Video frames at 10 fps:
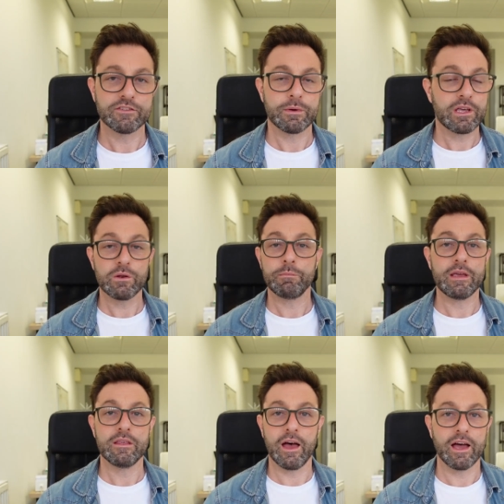So it could
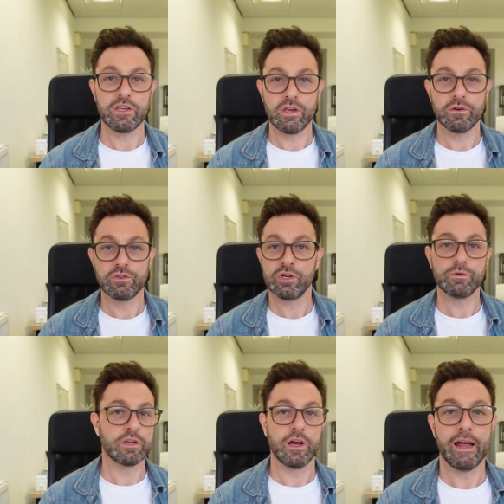be that you
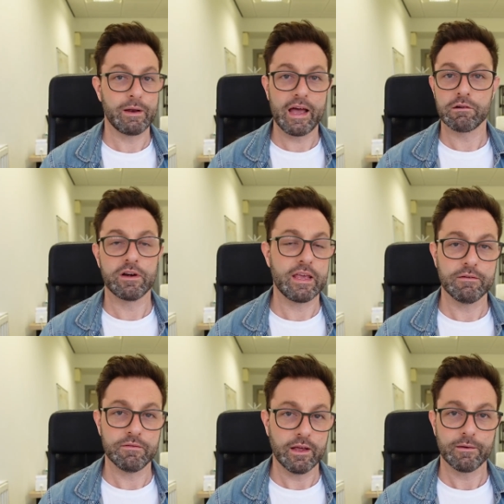tutor an hour an
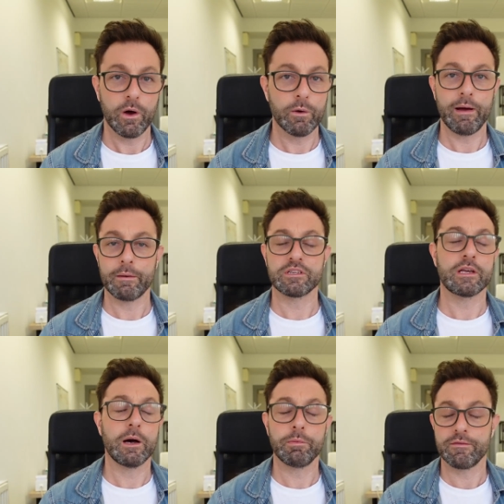evening or perhaps a
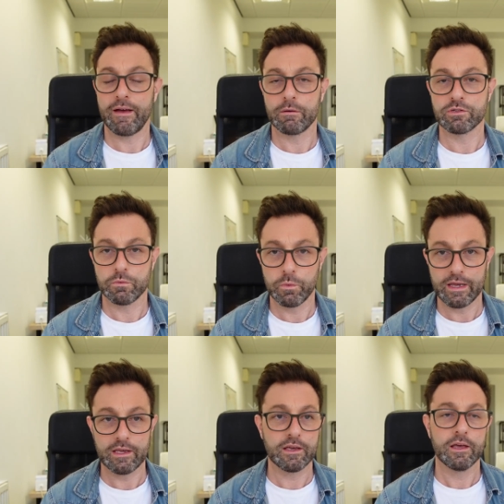couple of hours a
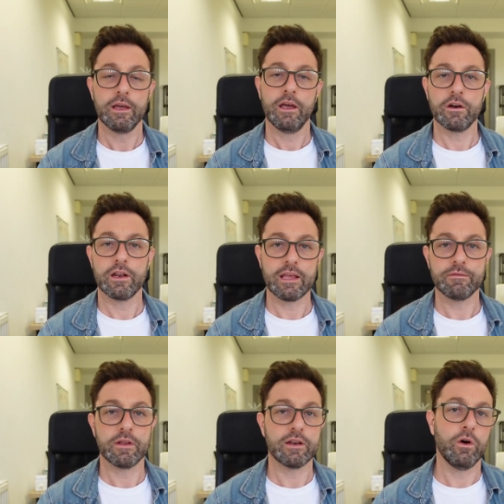week on an
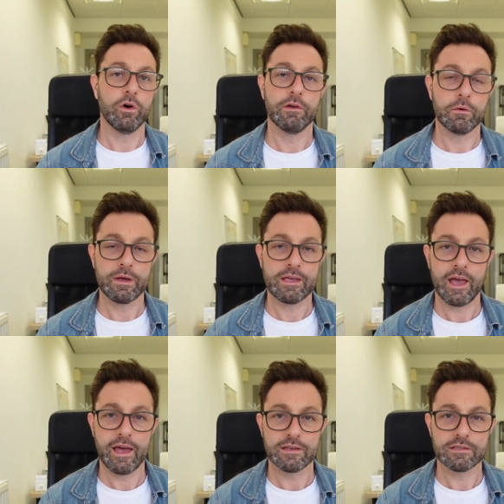evening or at the
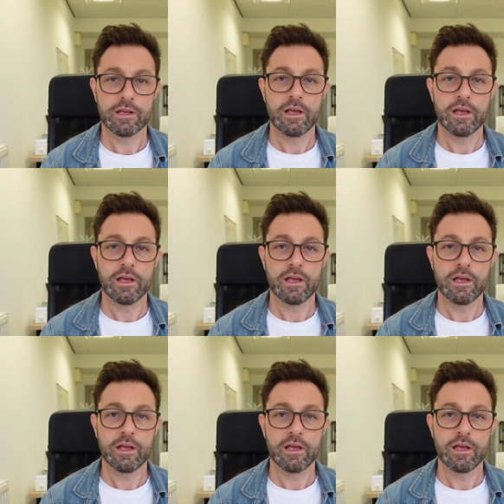weekend